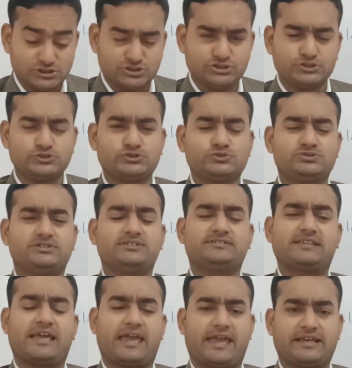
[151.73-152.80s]
Due to this
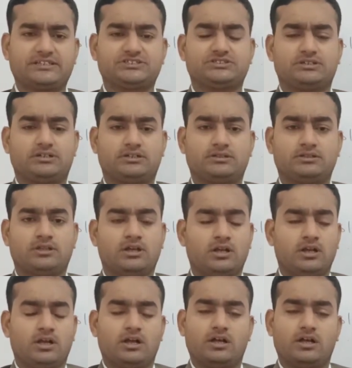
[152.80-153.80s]
action,